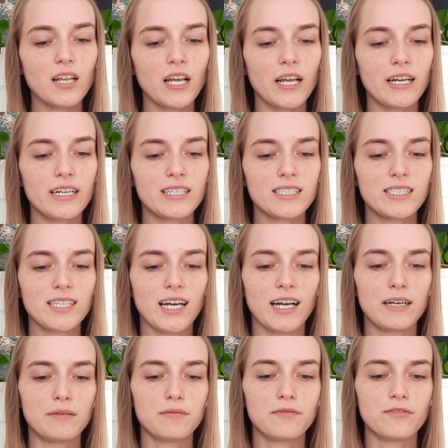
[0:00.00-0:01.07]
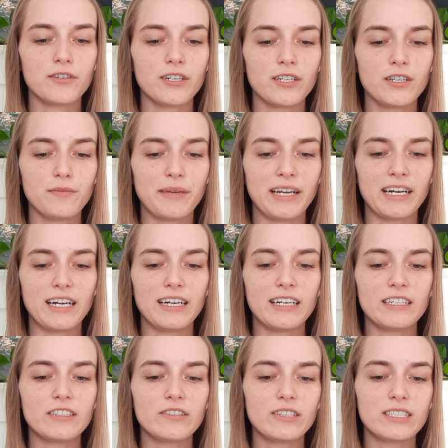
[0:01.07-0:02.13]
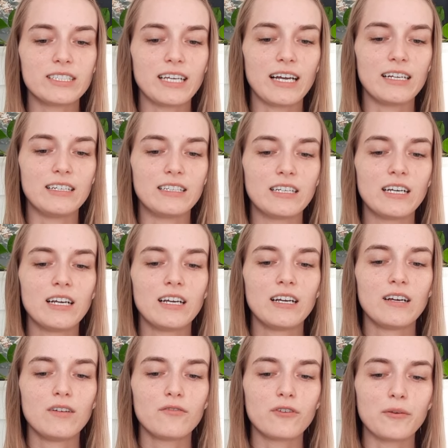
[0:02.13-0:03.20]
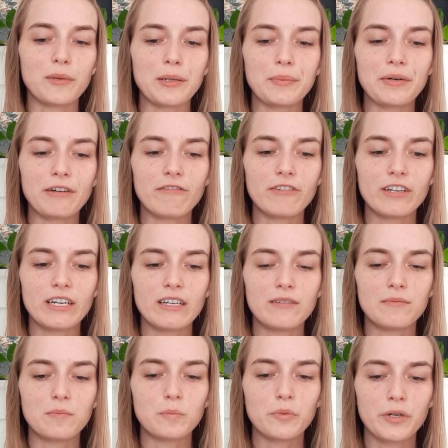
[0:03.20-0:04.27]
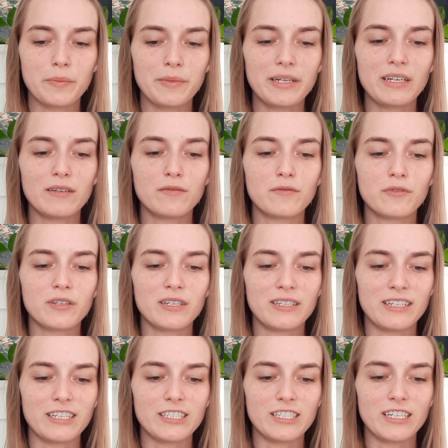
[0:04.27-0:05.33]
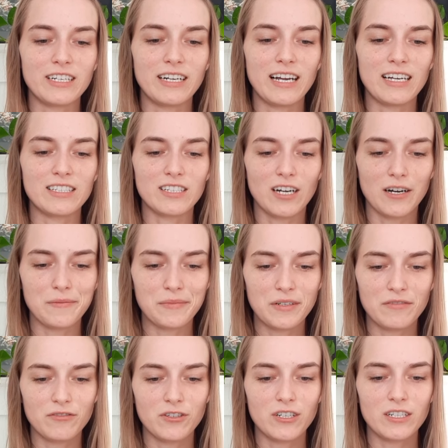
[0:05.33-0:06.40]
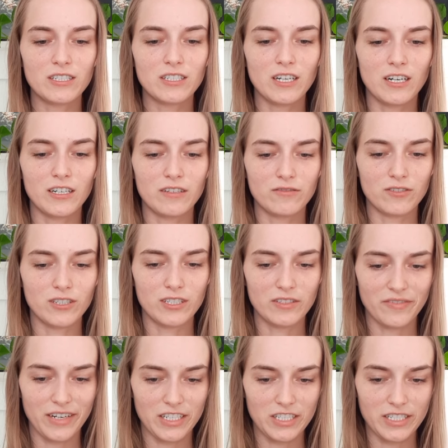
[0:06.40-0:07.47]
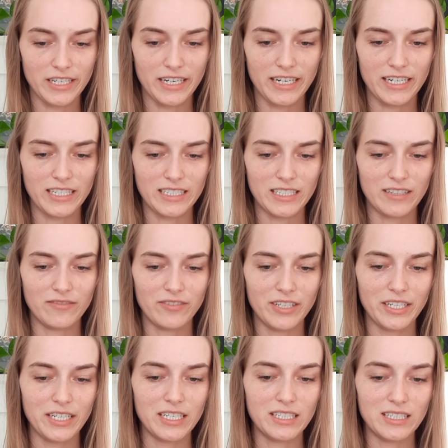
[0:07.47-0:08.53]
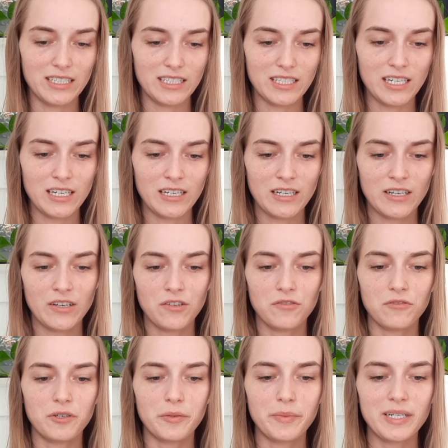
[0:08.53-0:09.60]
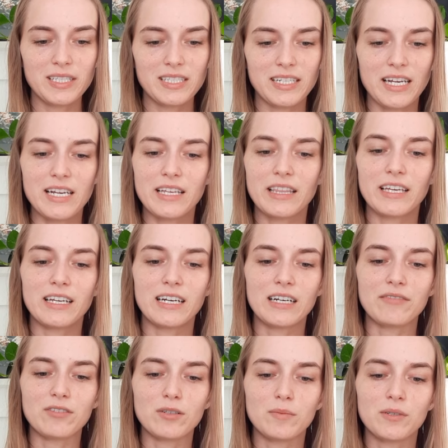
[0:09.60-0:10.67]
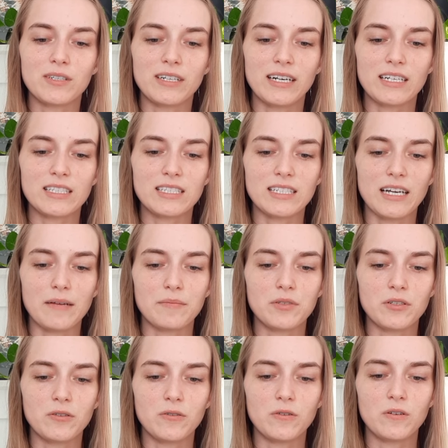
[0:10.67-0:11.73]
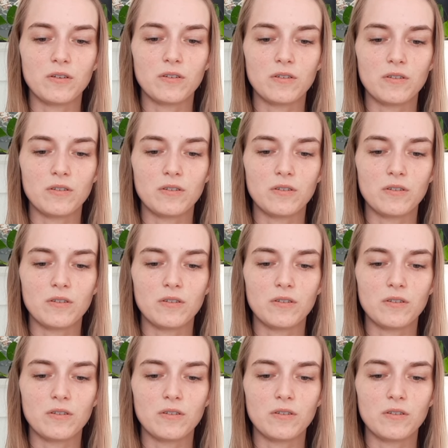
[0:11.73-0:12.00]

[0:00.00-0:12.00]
It is time for humanity to ascend from our primitive condition as omnivores, carnivores, vegetarians, and vegans. We must take the inevitable next step to